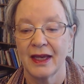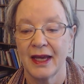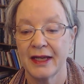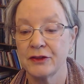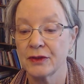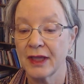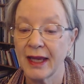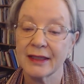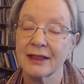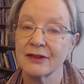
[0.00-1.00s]
And you
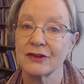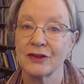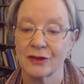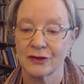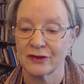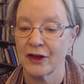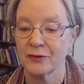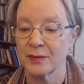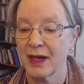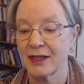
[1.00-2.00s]
can listen to
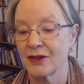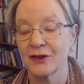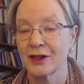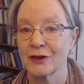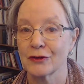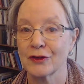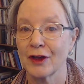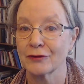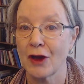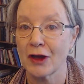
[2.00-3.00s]
yourself by hearing
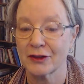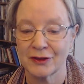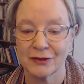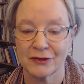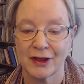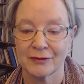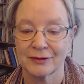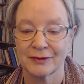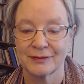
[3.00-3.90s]
yourself talk to yourself.